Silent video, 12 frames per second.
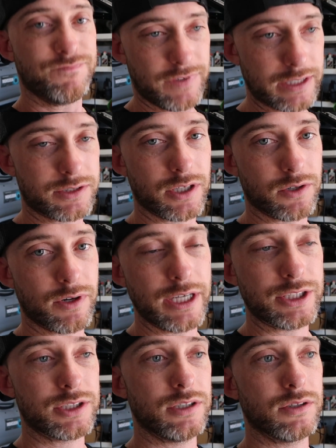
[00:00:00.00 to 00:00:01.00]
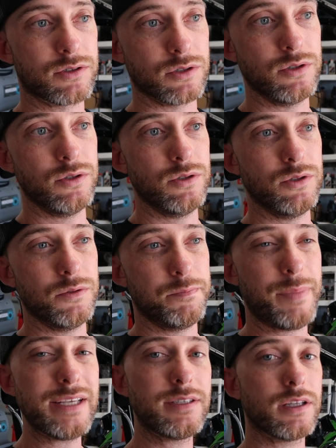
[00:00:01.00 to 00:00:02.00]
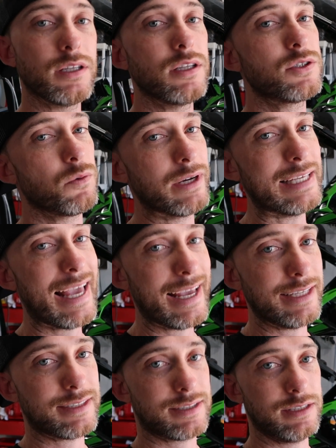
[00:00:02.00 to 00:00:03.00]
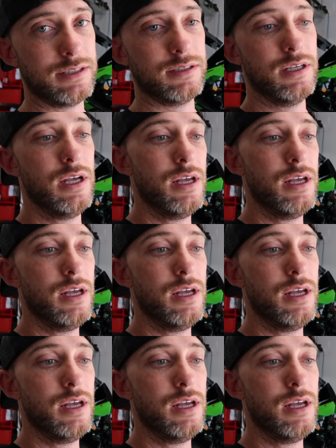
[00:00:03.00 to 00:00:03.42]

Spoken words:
5th generation through basically 2018.